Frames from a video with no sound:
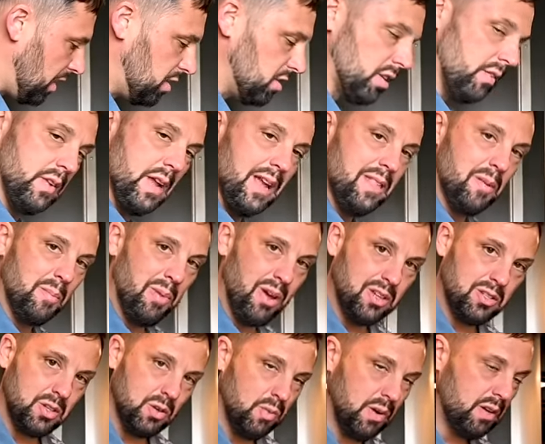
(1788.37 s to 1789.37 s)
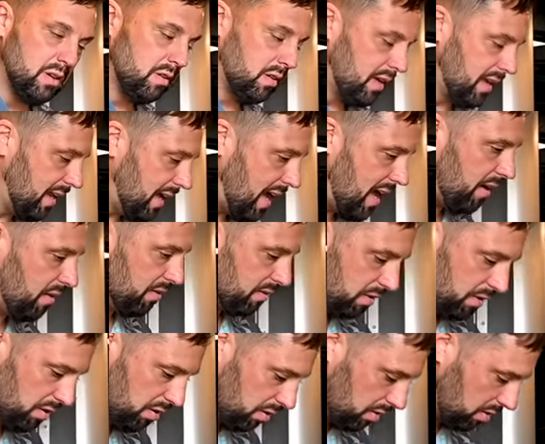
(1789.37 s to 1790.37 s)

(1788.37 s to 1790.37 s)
So if you had to bust a window to get out, you